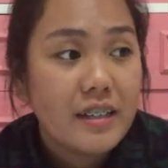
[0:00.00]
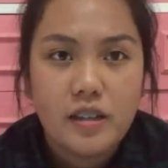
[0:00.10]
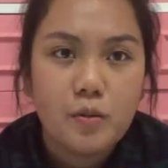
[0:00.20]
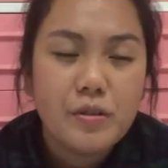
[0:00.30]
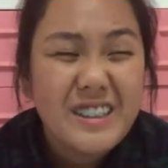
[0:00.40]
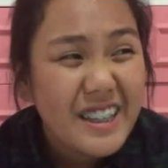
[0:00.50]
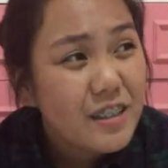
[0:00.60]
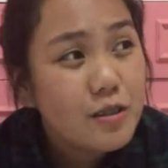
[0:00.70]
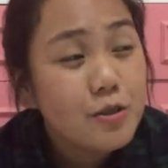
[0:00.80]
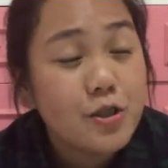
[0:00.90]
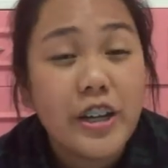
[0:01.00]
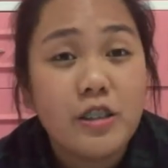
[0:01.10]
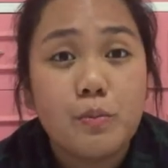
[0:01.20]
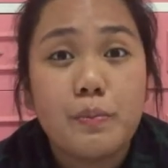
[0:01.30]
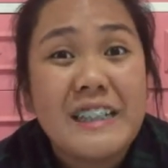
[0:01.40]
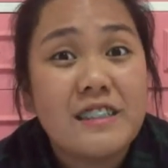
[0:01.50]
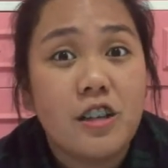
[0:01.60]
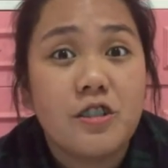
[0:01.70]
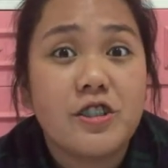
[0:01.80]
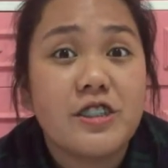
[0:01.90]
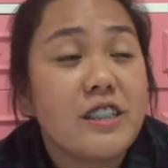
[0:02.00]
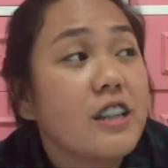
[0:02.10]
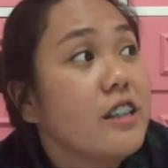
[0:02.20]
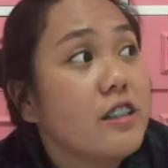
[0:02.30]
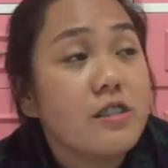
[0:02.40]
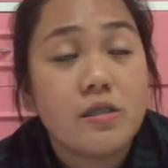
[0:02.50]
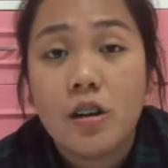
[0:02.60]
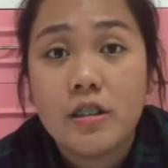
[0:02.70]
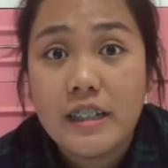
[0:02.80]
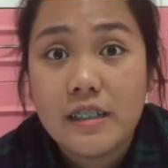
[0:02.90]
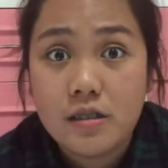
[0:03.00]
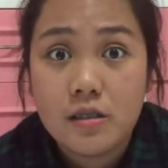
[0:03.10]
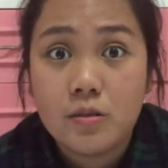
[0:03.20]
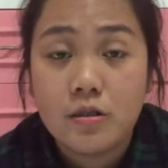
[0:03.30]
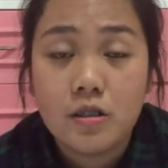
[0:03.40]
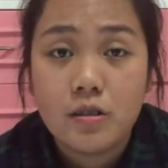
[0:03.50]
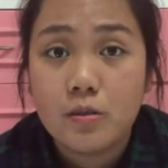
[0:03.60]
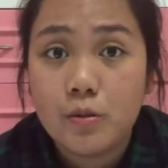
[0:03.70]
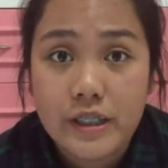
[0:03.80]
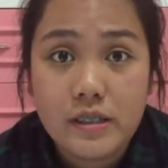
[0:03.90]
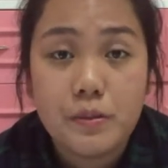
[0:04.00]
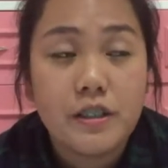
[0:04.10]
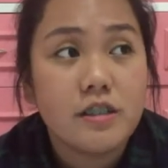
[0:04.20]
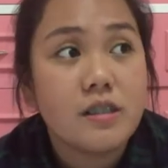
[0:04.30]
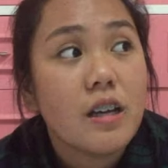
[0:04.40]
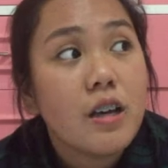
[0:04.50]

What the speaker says: Now we tend to try to please others, and it is not easy to not do this because